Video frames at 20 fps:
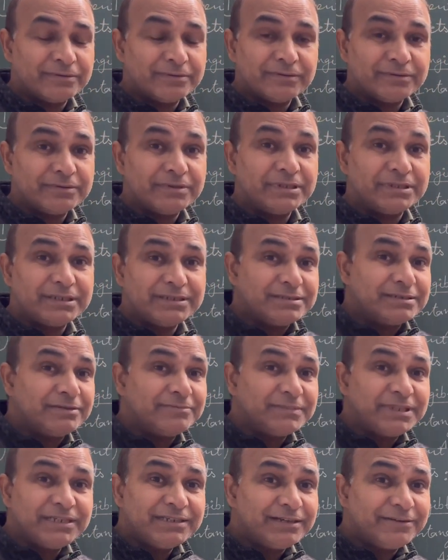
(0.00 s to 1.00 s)
This is
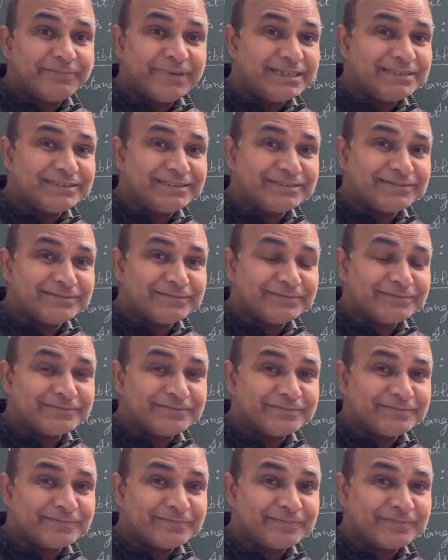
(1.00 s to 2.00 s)
something amazing.
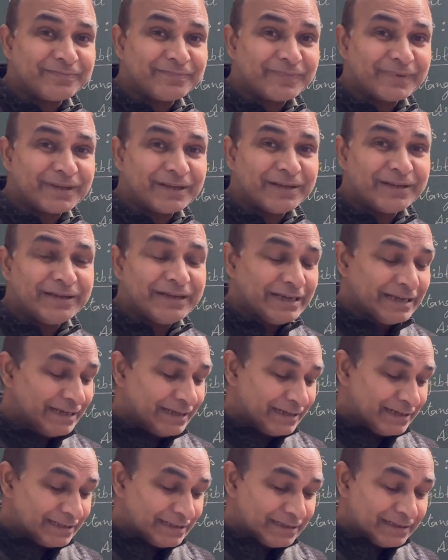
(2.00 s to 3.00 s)

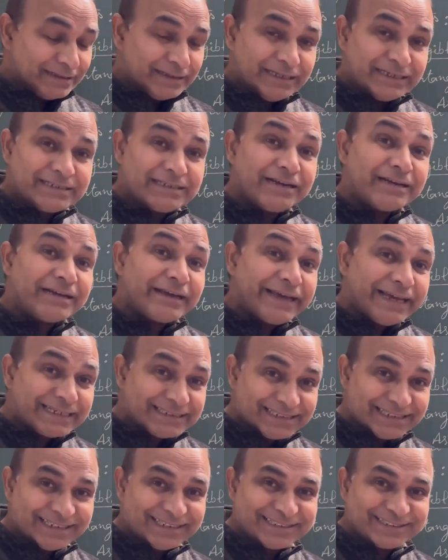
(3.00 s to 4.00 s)
These are
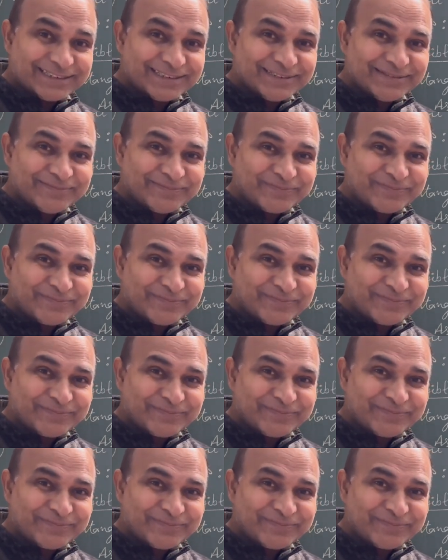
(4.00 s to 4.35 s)
assets